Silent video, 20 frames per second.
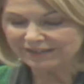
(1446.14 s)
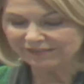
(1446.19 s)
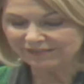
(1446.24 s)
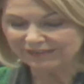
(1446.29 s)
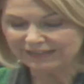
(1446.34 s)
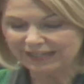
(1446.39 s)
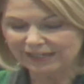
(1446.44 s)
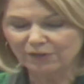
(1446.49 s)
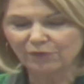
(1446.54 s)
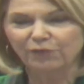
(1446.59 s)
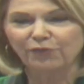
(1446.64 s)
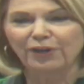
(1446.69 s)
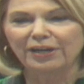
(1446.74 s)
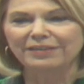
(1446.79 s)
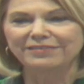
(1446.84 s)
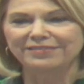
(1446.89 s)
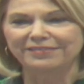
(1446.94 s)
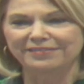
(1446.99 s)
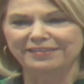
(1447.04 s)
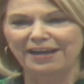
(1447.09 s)
at the Siena
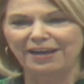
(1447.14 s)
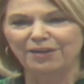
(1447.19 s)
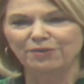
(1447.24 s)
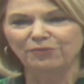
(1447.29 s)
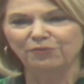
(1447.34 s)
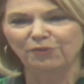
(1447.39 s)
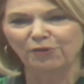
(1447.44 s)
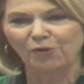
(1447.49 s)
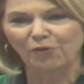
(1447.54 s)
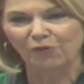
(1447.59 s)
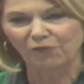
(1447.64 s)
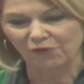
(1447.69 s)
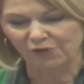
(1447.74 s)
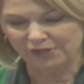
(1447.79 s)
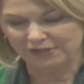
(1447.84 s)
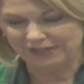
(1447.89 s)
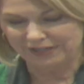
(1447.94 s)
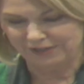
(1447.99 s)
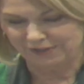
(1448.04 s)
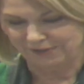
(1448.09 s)
Francis house for over
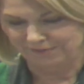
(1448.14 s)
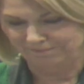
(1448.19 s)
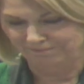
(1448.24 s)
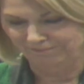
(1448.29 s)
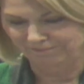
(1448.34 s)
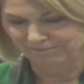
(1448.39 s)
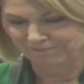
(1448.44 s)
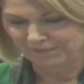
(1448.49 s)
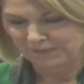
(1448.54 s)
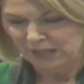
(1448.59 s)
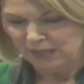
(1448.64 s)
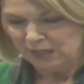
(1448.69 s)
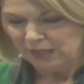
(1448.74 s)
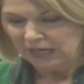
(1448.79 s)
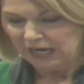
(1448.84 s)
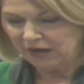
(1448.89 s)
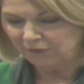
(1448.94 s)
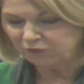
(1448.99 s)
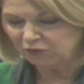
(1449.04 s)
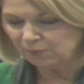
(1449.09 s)
a year.
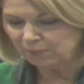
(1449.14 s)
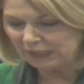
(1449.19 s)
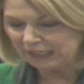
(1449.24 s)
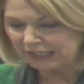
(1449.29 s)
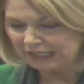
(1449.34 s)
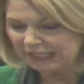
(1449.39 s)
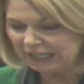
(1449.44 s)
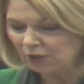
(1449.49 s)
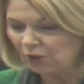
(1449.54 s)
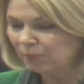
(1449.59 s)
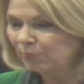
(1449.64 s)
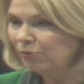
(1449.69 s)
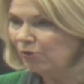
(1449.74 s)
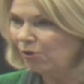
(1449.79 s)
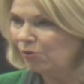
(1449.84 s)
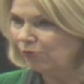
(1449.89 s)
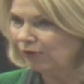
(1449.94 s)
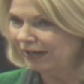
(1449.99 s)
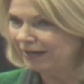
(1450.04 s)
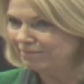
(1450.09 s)
After beginning our
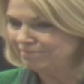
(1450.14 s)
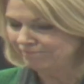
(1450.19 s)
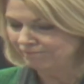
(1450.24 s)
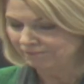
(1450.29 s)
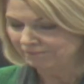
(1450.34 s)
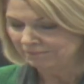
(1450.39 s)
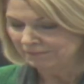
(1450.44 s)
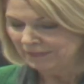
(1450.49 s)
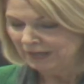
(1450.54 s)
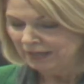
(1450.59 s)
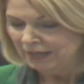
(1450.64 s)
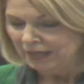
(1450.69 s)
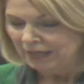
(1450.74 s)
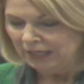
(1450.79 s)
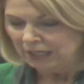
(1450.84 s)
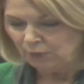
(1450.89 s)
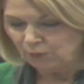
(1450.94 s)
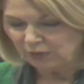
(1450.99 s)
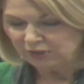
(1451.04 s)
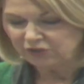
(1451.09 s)
program,
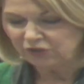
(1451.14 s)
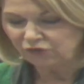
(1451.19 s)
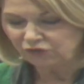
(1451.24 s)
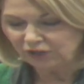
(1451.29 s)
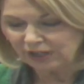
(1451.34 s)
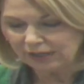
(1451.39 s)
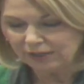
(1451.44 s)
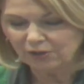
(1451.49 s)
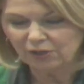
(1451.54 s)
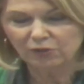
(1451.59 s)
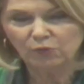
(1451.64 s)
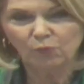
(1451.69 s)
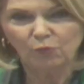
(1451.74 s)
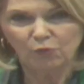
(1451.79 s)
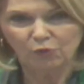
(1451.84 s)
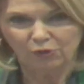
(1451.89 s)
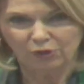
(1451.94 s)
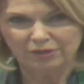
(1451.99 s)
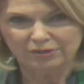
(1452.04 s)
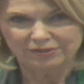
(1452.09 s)
he went to jail on a
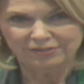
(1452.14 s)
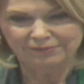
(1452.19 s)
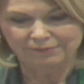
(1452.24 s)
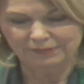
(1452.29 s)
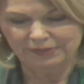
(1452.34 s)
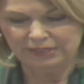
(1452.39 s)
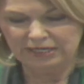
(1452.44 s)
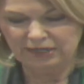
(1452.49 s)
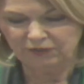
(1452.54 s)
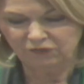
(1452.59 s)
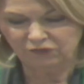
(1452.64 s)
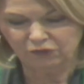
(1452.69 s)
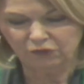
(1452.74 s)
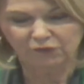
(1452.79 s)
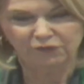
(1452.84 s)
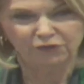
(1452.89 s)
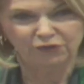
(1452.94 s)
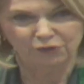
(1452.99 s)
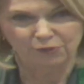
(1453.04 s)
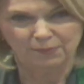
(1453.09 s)
warrant and he
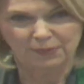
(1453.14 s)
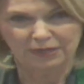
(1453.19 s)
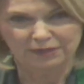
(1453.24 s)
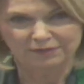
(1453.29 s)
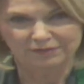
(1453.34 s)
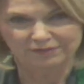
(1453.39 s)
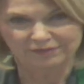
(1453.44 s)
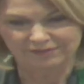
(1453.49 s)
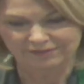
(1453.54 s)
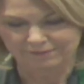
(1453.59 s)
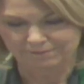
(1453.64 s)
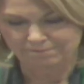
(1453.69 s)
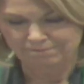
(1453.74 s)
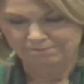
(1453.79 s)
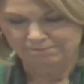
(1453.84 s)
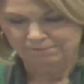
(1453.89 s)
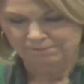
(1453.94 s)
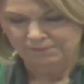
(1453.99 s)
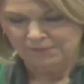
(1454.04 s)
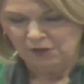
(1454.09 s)
served two months.
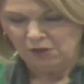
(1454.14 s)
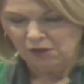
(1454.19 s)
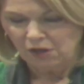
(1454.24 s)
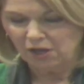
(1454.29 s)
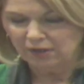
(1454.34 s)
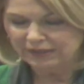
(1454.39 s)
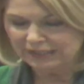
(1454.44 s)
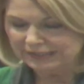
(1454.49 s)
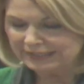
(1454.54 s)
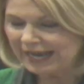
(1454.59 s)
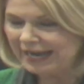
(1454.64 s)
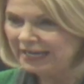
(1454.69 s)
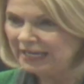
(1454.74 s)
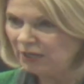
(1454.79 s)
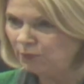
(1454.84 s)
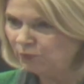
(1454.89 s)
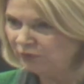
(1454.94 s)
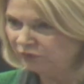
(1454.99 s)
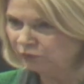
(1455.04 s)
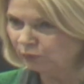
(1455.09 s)
On the day
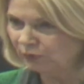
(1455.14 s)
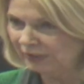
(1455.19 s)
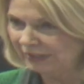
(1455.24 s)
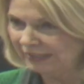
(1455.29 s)
he was